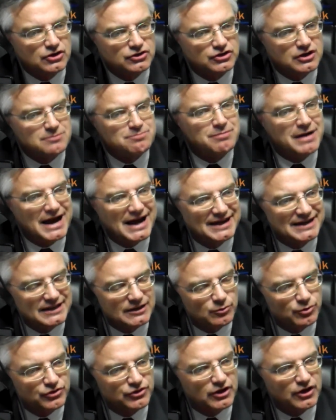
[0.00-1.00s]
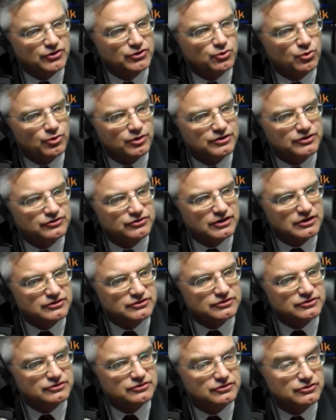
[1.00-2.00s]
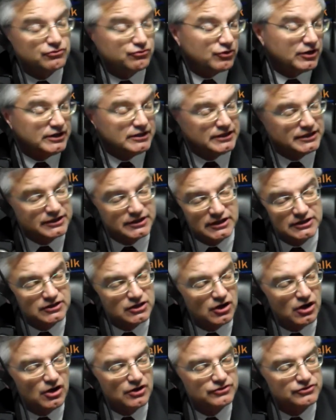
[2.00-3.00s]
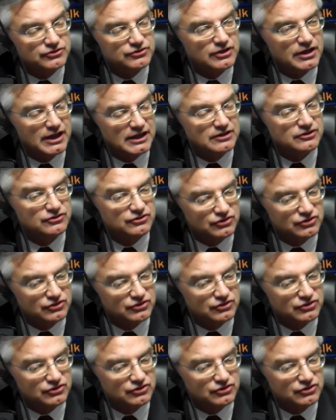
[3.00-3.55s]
combining with other organizations to frankly cut costs and